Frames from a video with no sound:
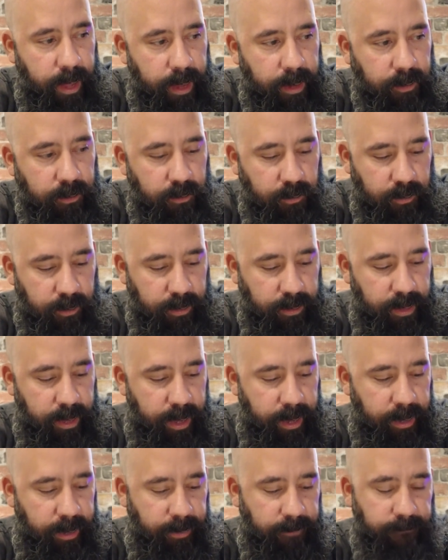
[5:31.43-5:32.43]
and you could
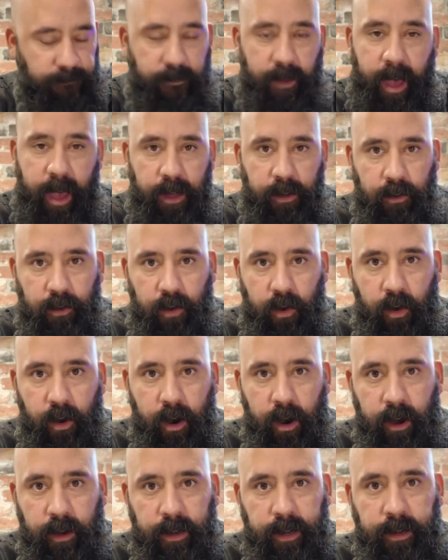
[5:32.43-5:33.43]
get a file
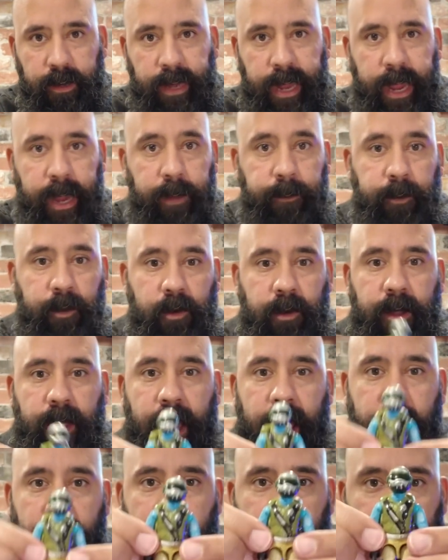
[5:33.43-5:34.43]
card and name your
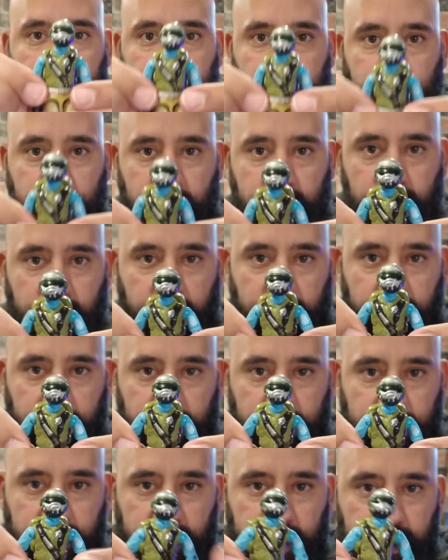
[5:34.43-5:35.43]
character
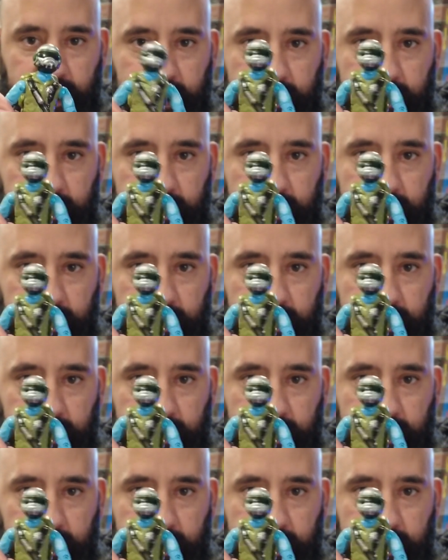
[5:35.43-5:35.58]
and